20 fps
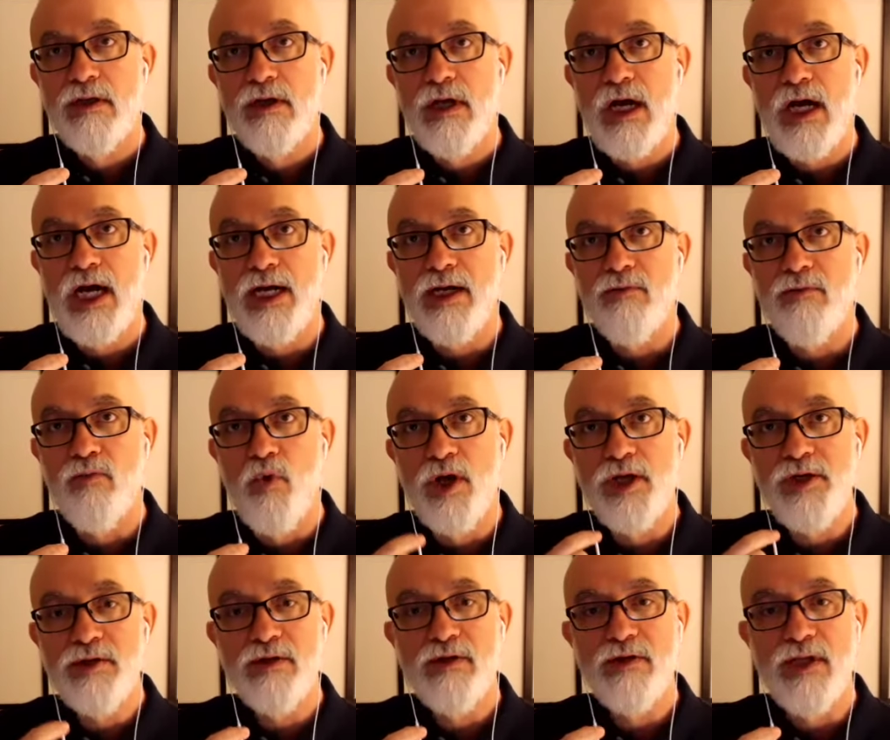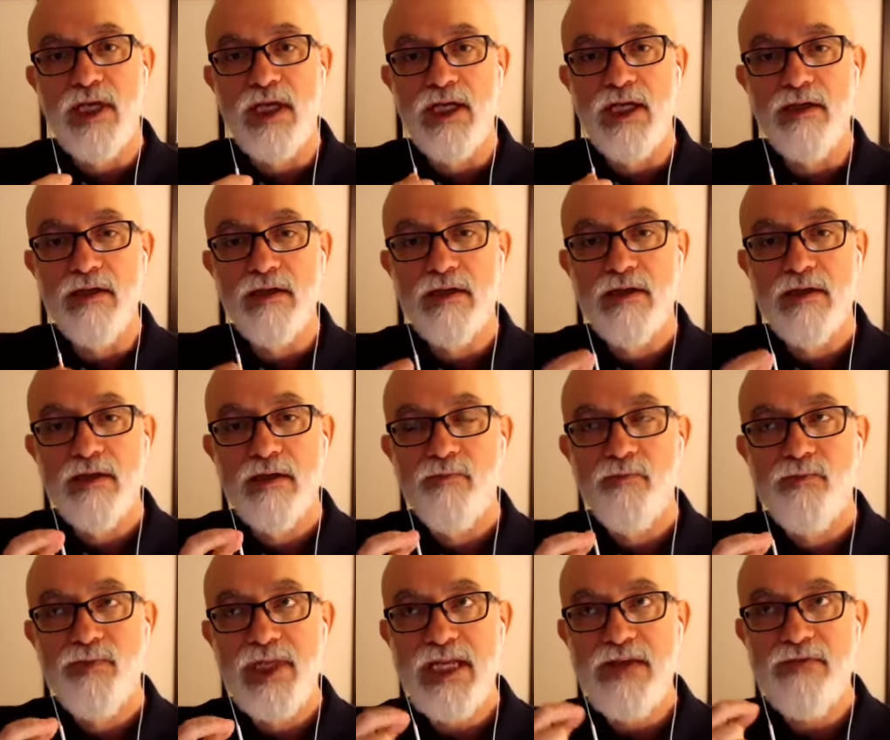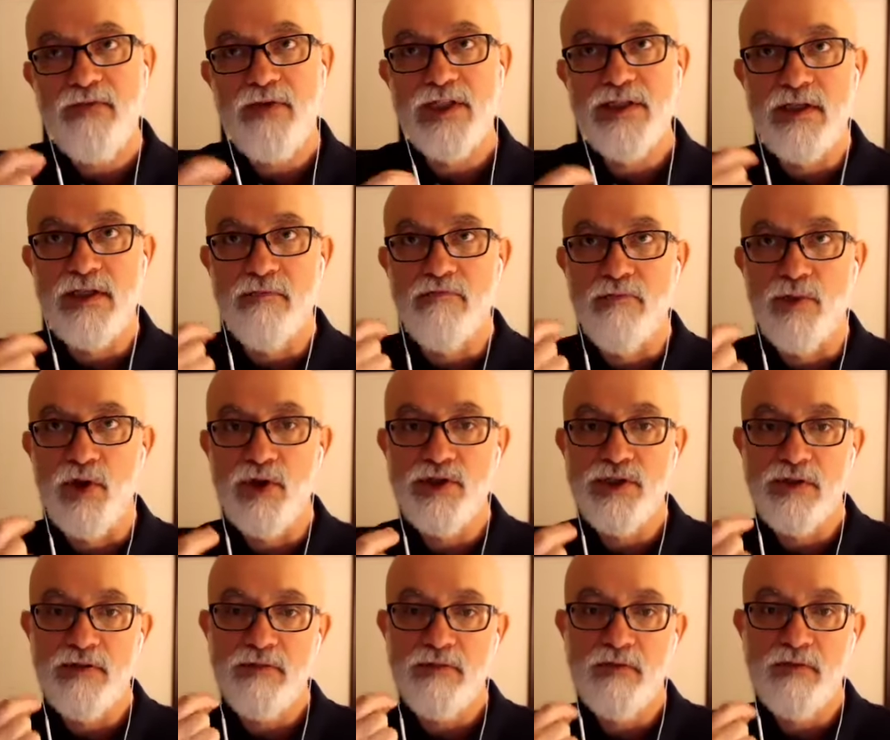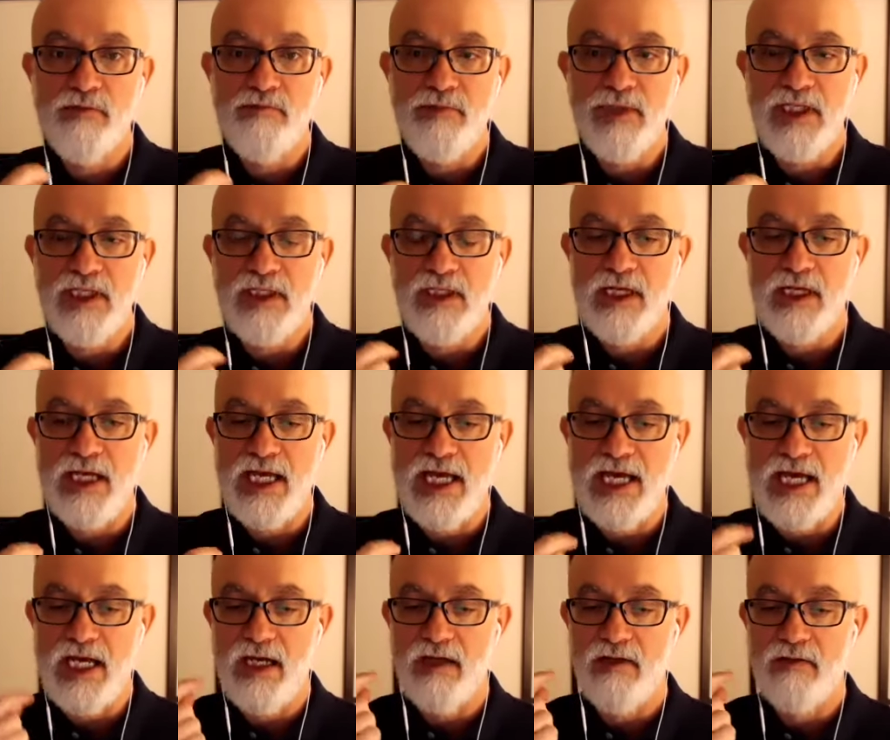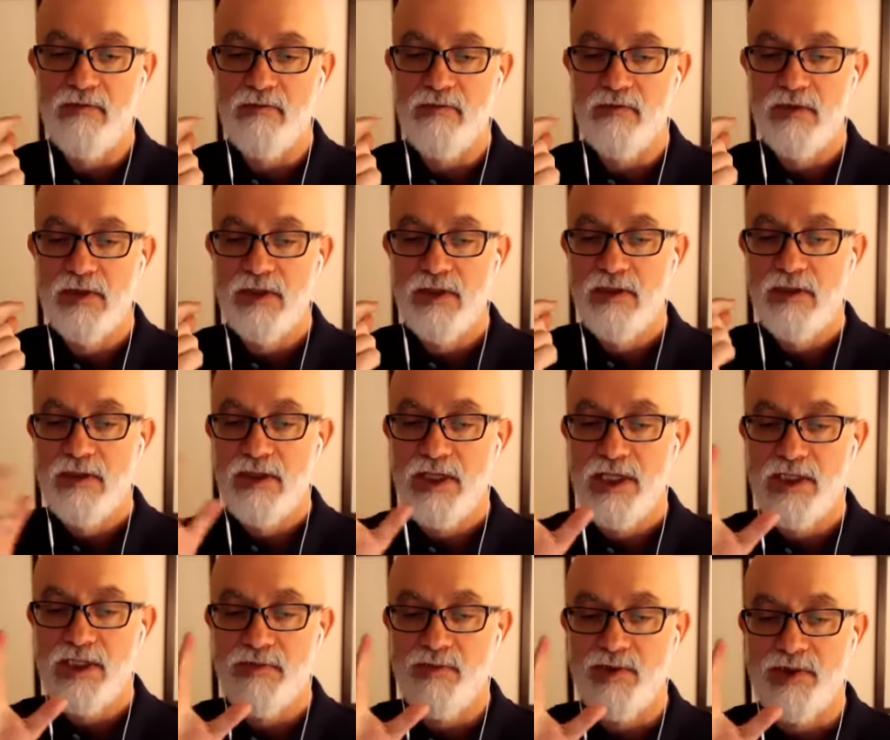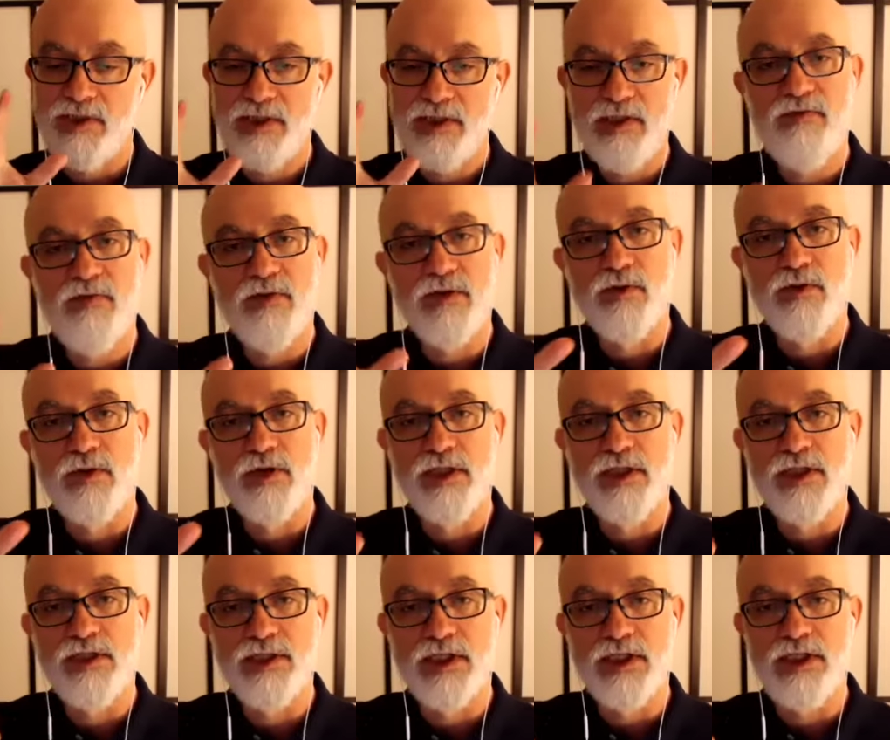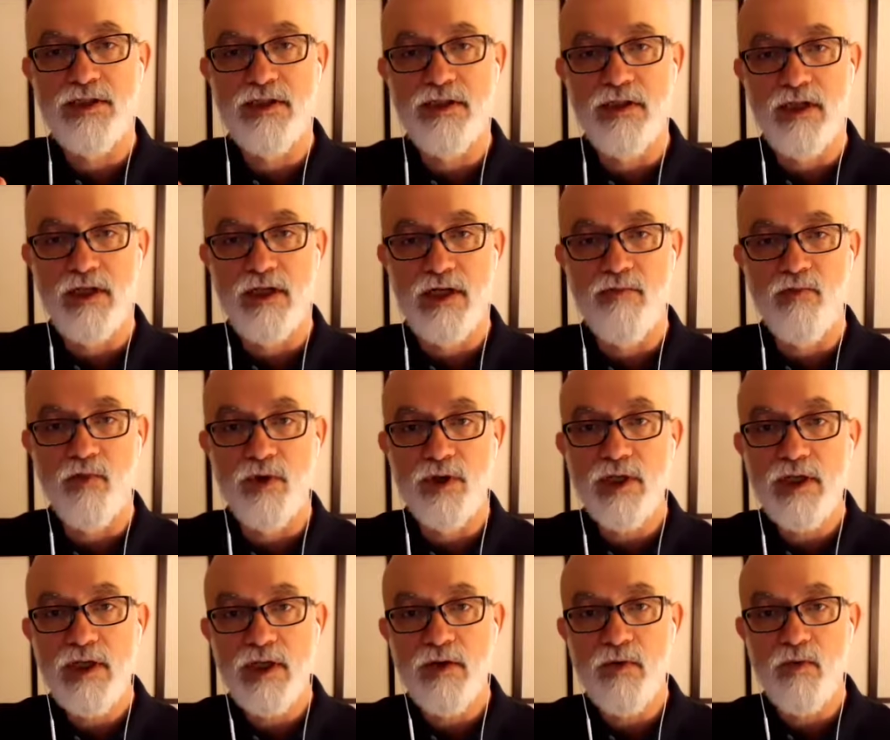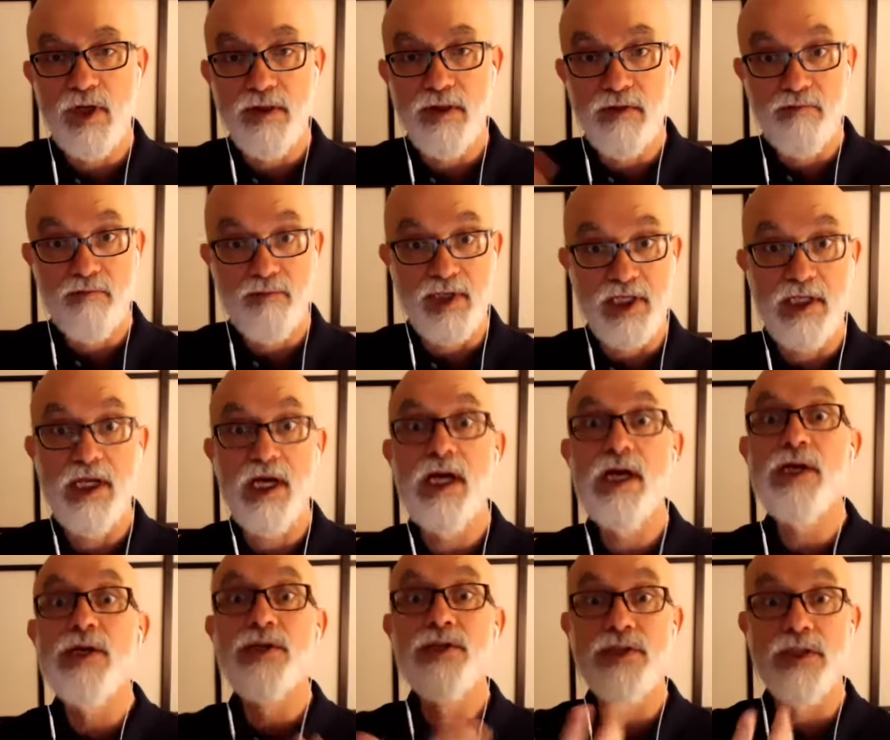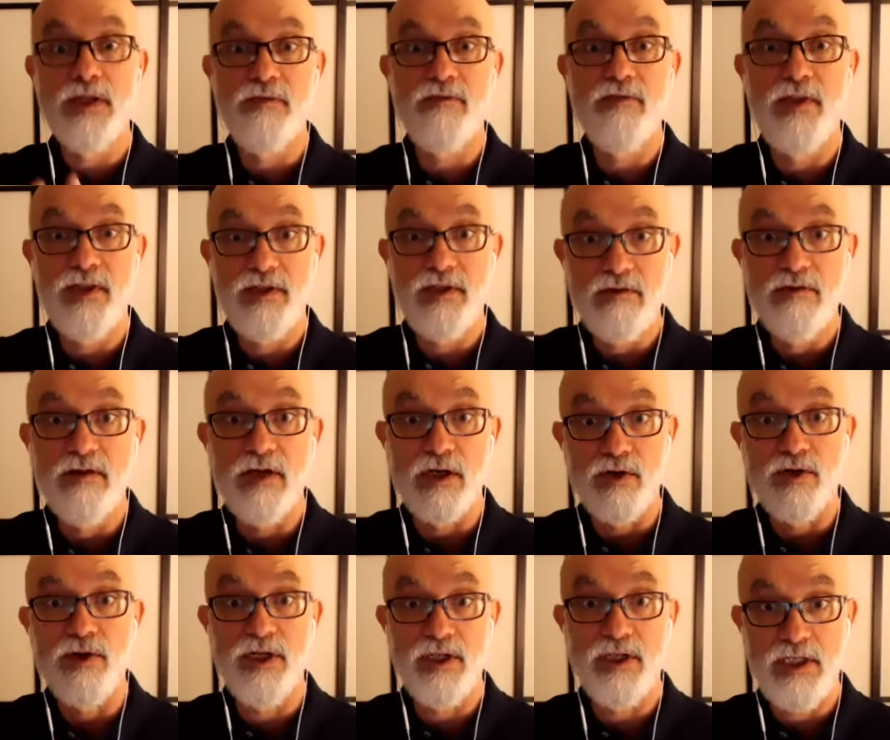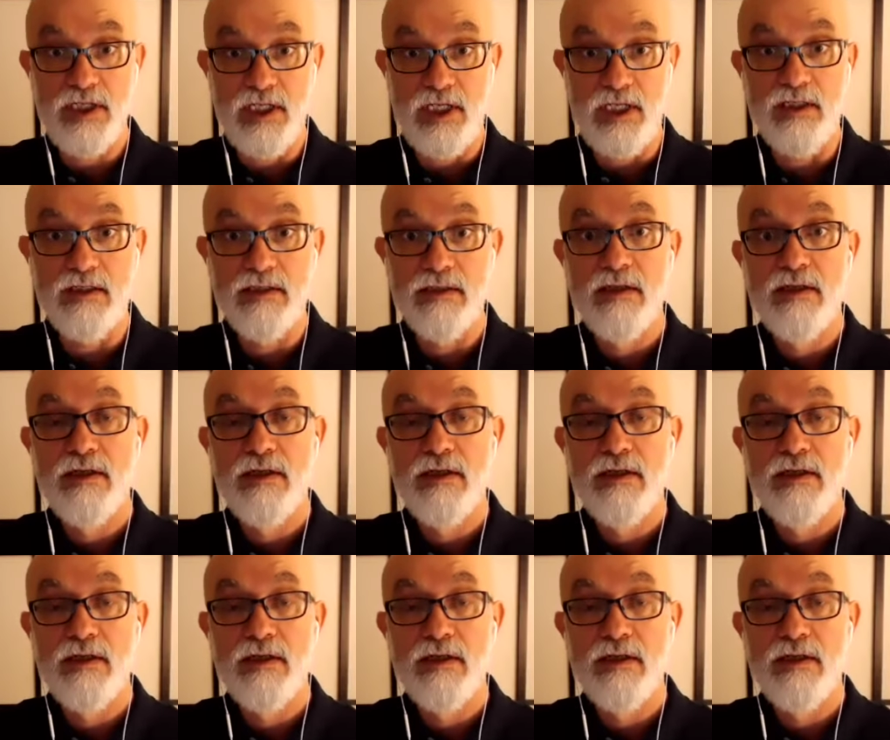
I wonder then if it's emergent for me to have a specific organization that I'm working with because of the, the current need.